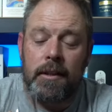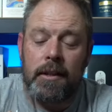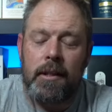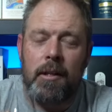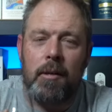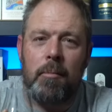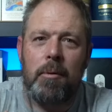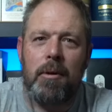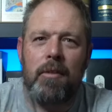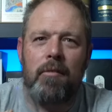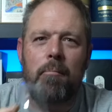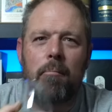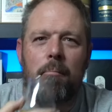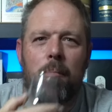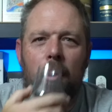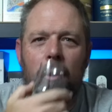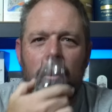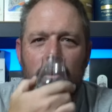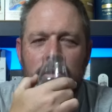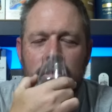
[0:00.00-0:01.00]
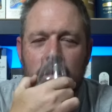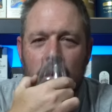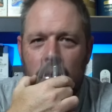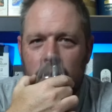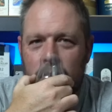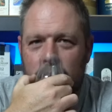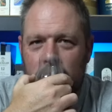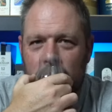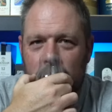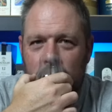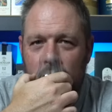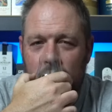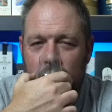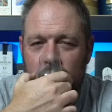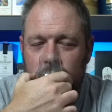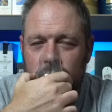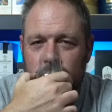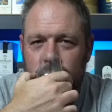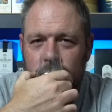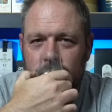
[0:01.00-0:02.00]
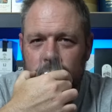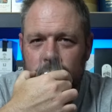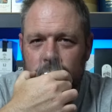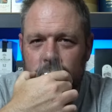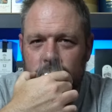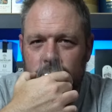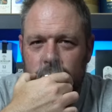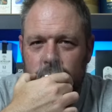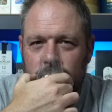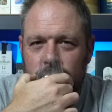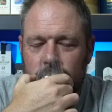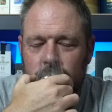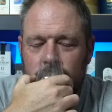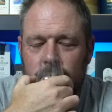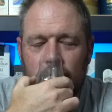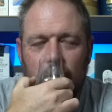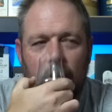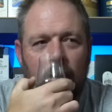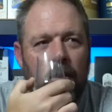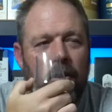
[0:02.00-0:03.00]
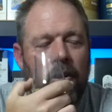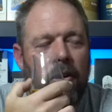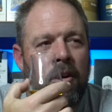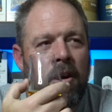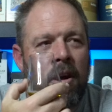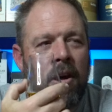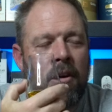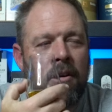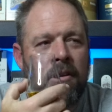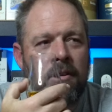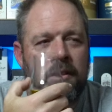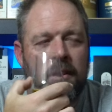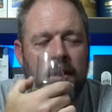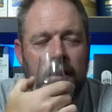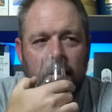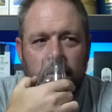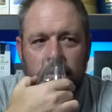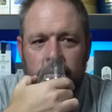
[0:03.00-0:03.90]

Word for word: Little bit of burnt oak there on the nose.